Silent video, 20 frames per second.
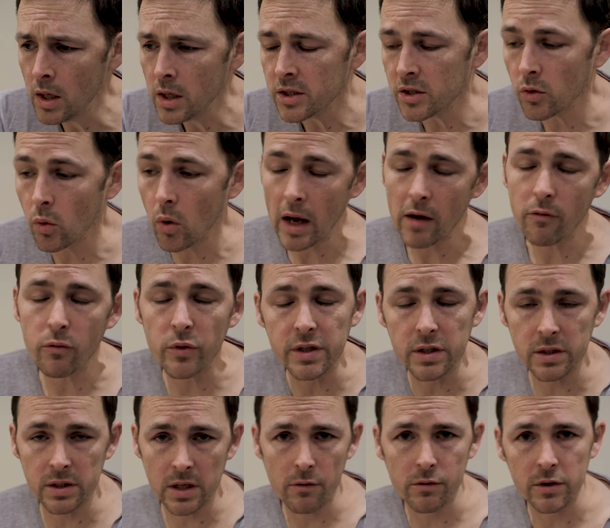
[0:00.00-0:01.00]
So what have we
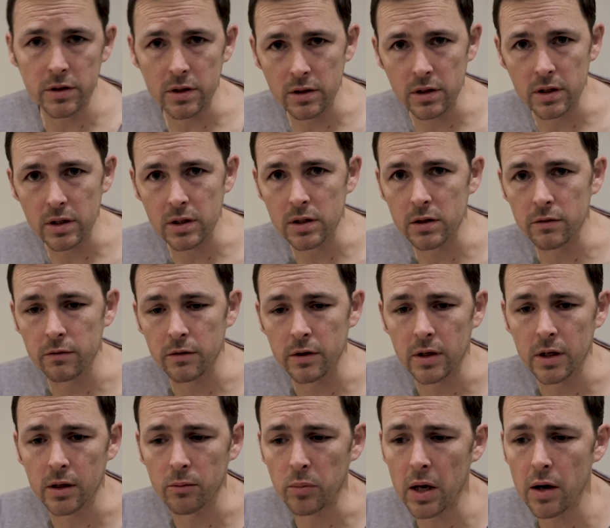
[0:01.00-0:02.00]
discovered in the
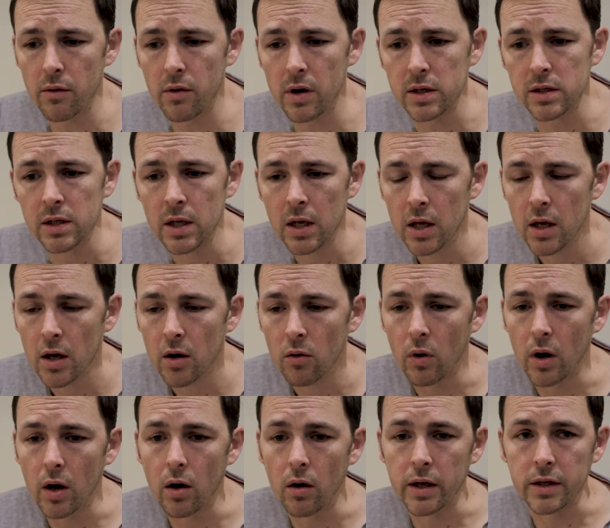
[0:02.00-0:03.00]
intervening period?
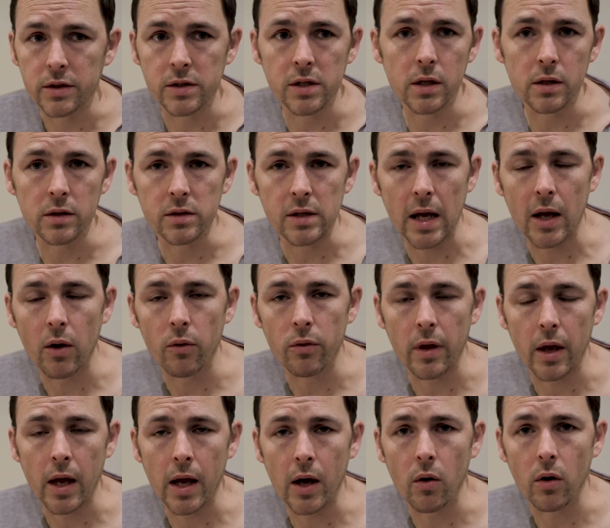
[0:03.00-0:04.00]
Well, it turns out
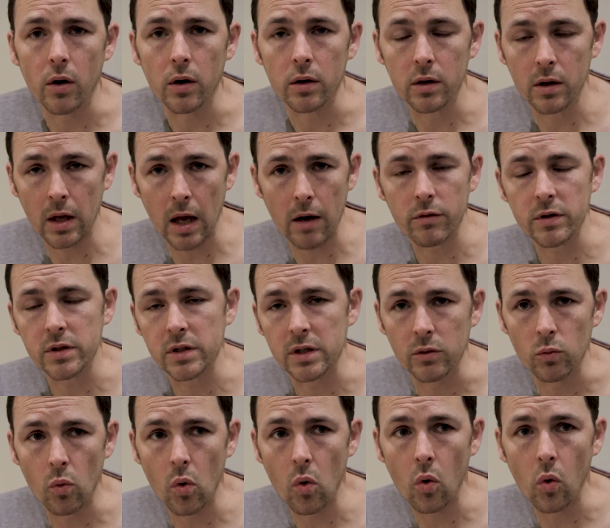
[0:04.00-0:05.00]
that our
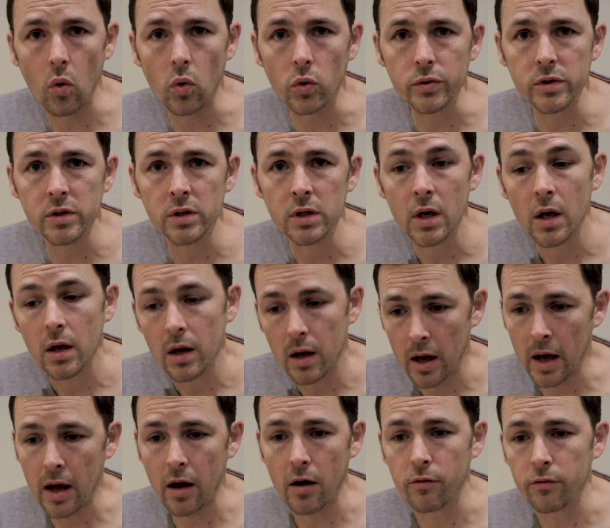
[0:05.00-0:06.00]
cavity walls
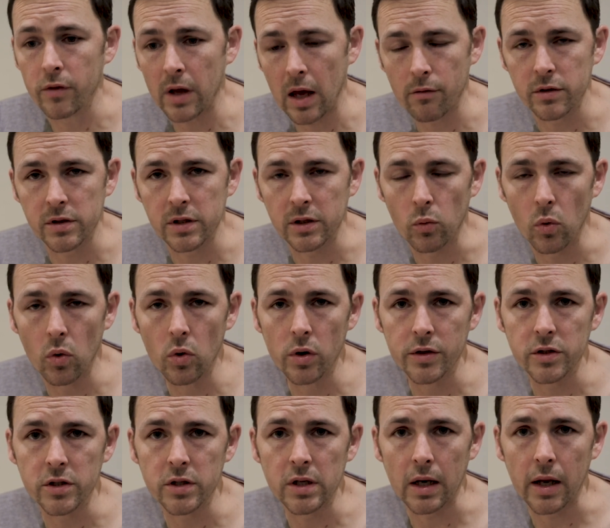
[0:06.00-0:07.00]
have cavity wall
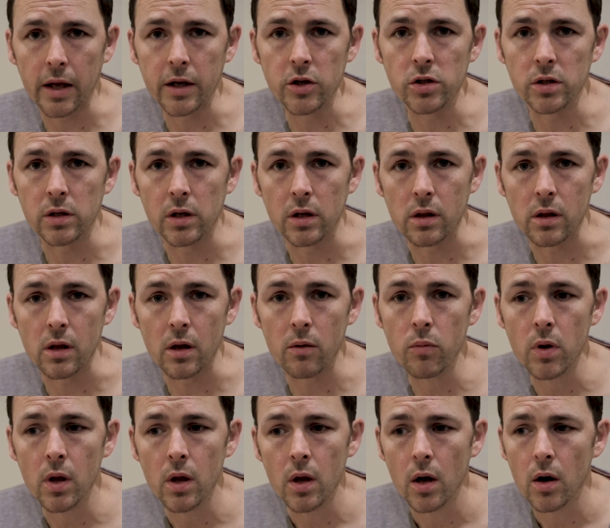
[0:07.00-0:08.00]
insulation in
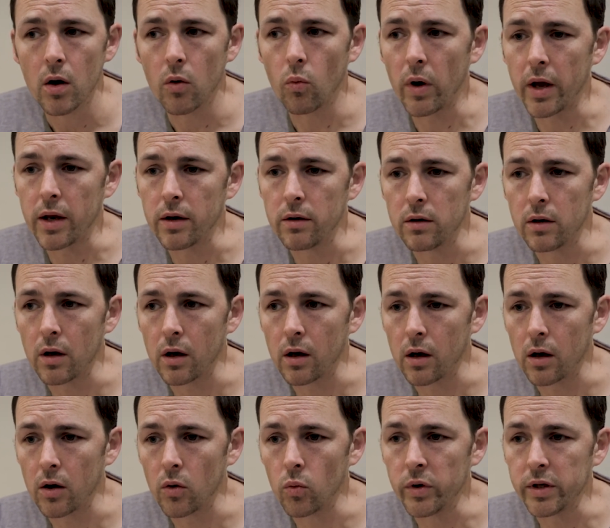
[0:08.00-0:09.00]
them when
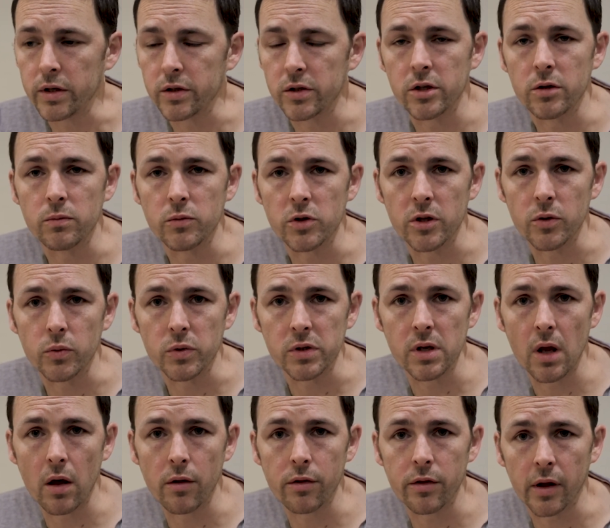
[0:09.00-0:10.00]
we'd assumed there was
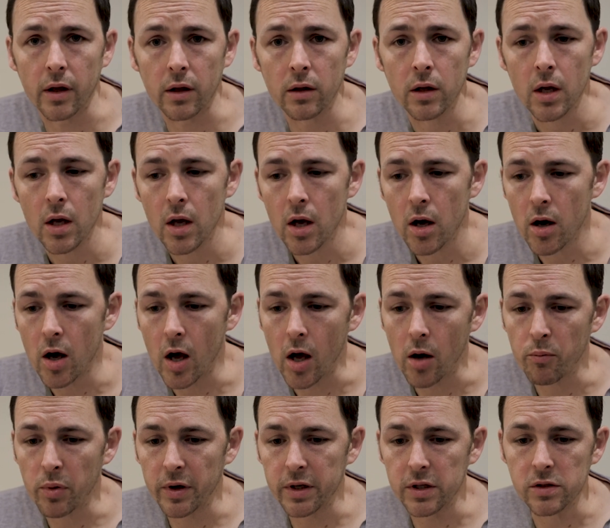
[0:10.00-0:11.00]
nothing.
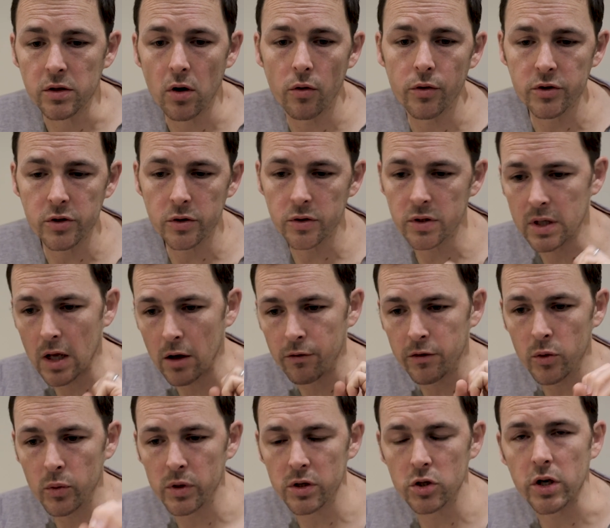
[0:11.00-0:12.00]
But it's not the sort of stuff
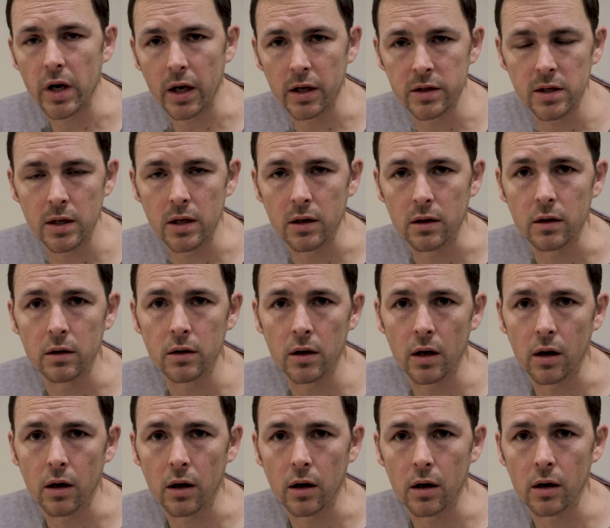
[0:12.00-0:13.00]
you inject in
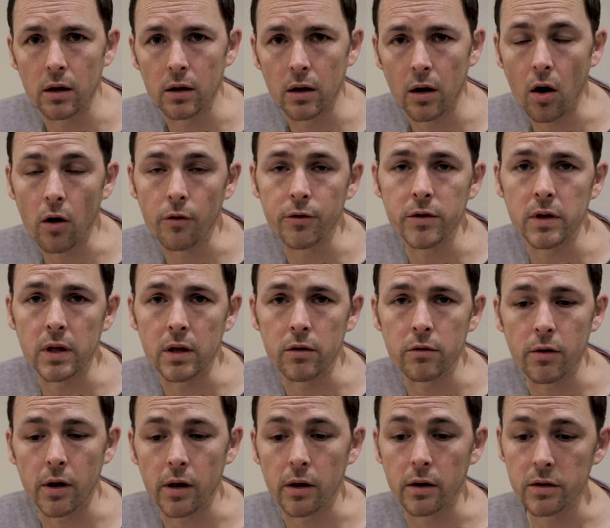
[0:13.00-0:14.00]
after the
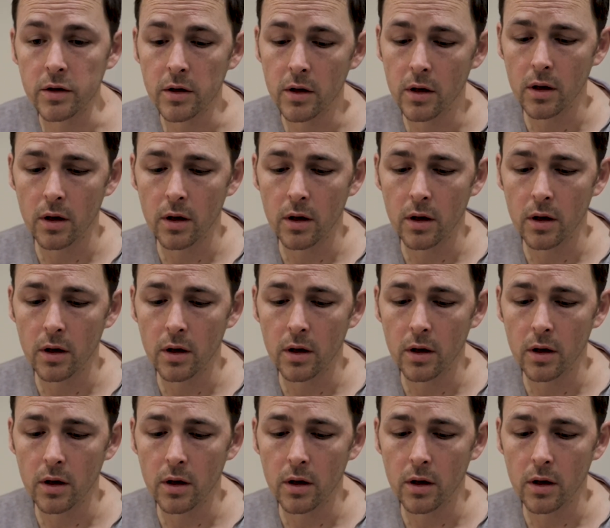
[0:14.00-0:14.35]
event.